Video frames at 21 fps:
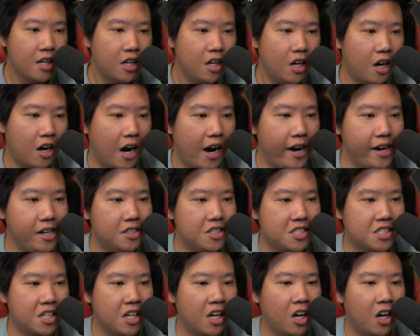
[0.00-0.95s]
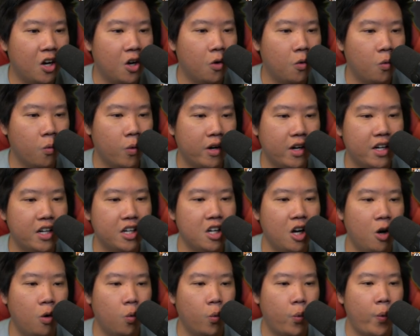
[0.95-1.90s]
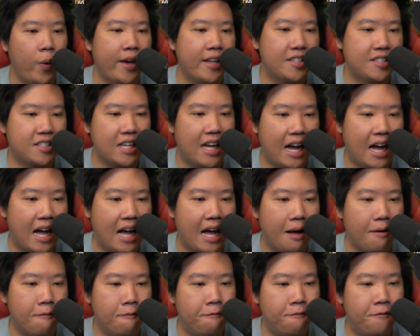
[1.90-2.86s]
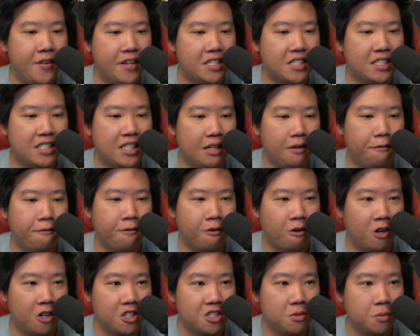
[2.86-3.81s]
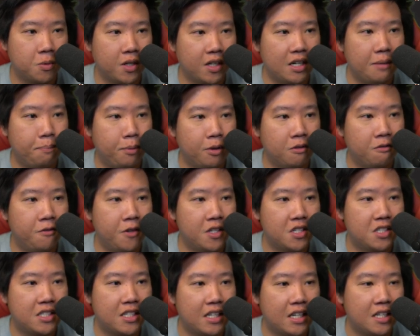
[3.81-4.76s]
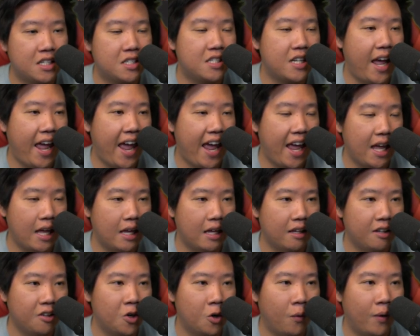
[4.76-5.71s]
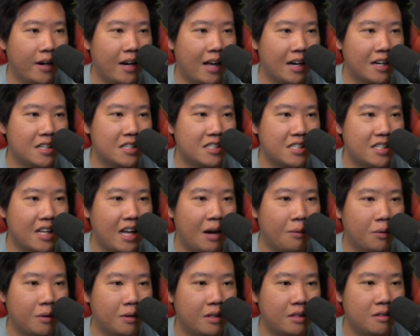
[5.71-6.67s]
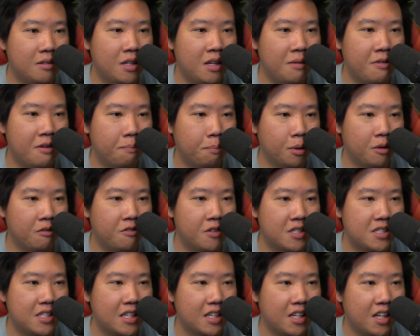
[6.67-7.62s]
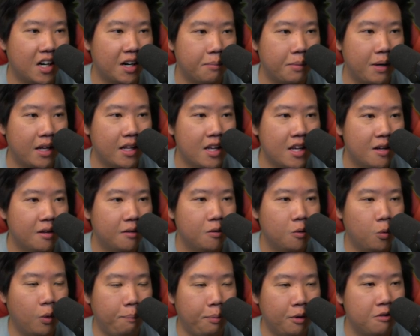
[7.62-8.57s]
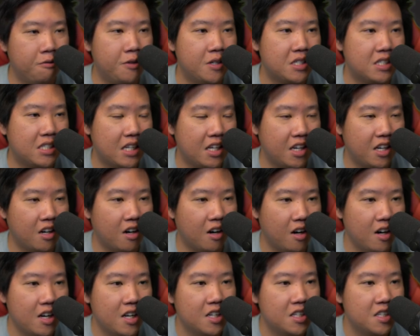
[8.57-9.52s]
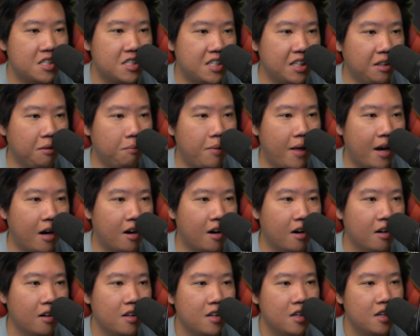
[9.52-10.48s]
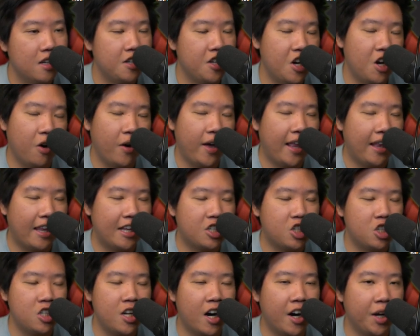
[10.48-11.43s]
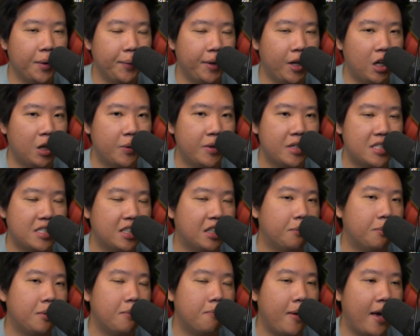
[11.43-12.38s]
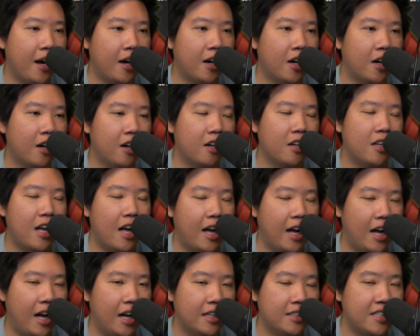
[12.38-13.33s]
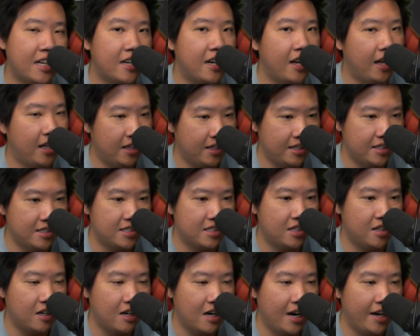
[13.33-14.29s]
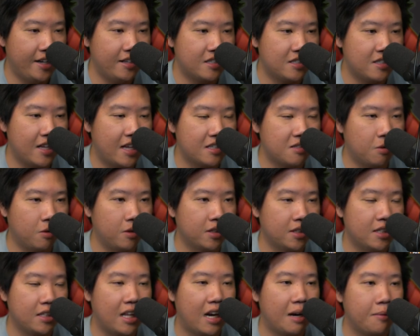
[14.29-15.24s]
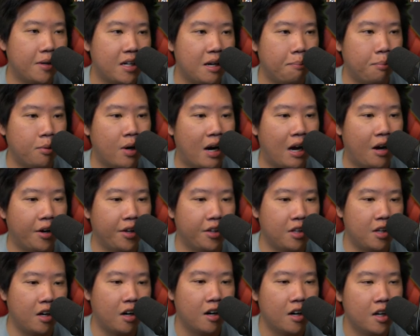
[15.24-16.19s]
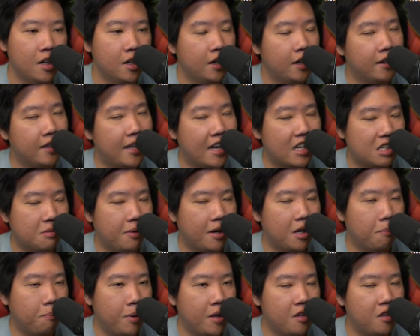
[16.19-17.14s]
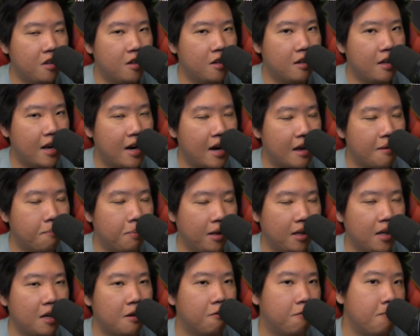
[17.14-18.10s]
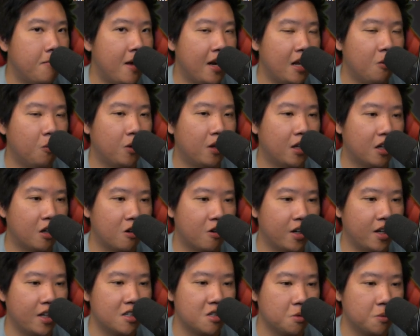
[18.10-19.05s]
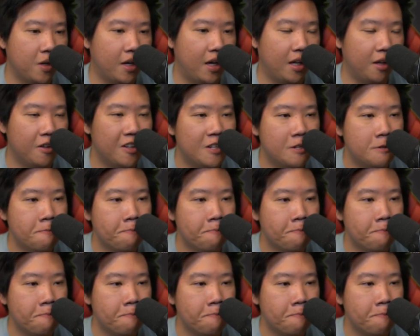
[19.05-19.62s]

All right, so we're gonna go with Vista first. We're gonna put Vista as A. You know what? Honestly, I would even put Vista here, but we'll put Vista here. Still better. You know, a legendary will always still be better than elite. All right, so that's one thing that I'm gonna put out in here. That's my opinion, and I believe many will agree as well.